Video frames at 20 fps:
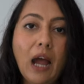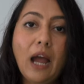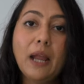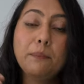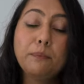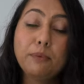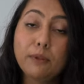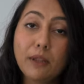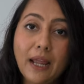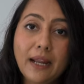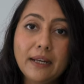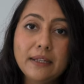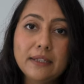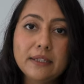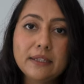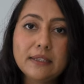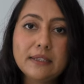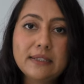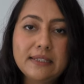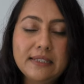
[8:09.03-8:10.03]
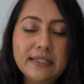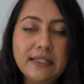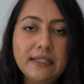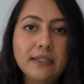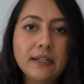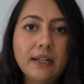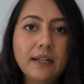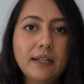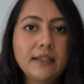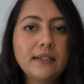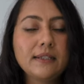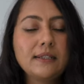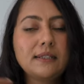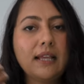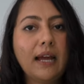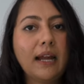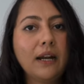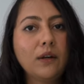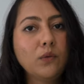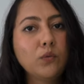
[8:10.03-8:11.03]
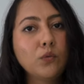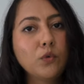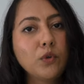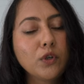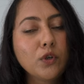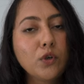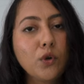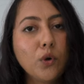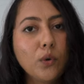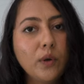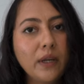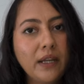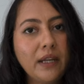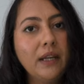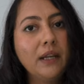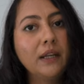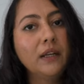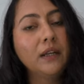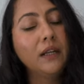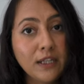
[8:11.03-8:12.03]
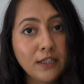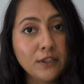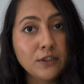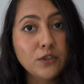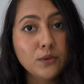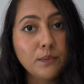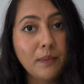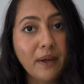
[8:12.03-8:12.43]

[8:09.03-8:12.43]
I planted seedlings that would go in into